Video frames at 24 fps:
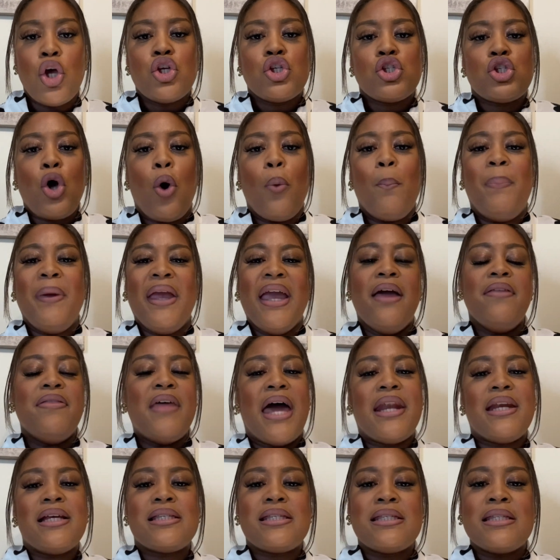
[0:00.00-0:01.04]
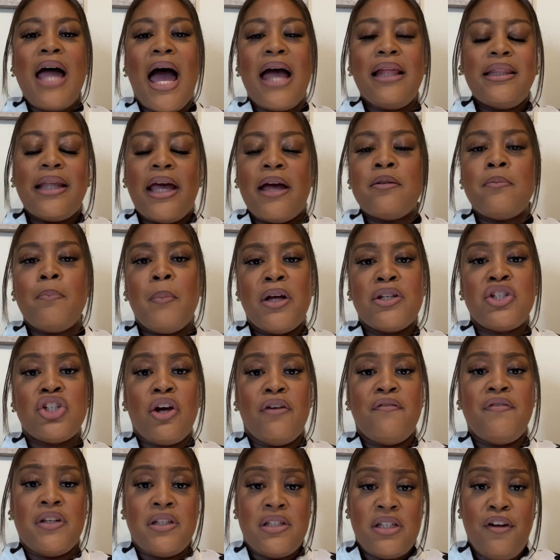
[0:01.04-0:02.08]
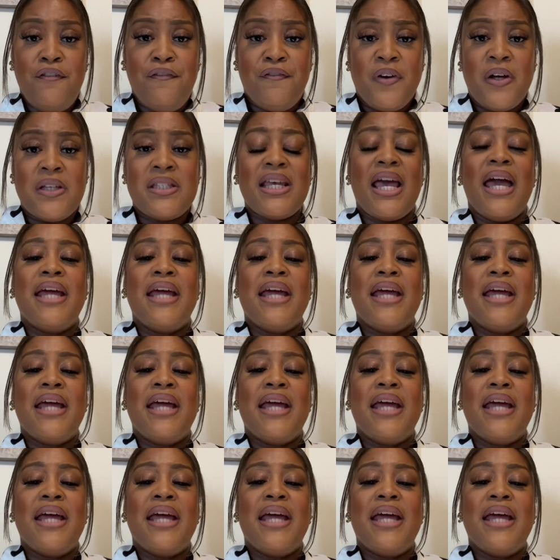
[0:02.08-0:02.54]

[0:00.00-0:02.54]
So being that it's not that much of a difference,